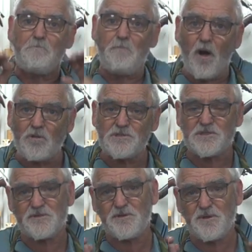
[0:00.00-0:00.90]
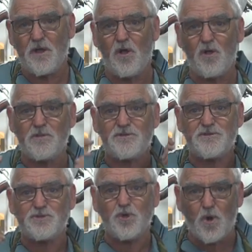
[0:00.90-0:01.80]
bolts that hold
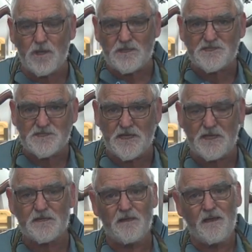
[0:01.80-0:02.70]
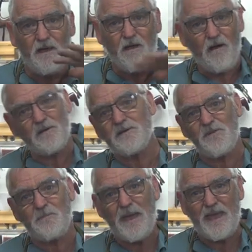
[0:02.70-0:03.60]
the toilet seat onto
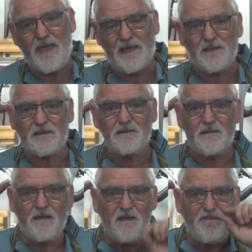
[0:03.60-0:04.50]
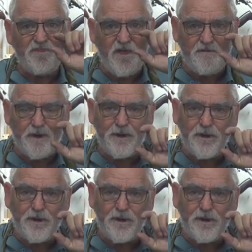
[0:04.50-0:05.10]
the pan, they're a